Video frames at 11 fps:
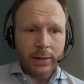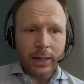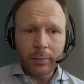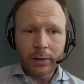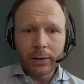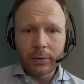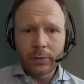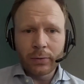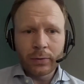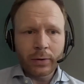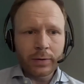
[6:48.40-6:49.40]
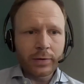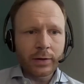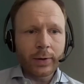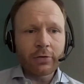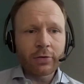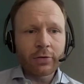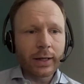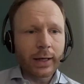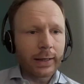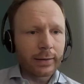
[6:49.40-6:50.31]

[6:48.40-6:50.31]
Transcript: is coming into consideration.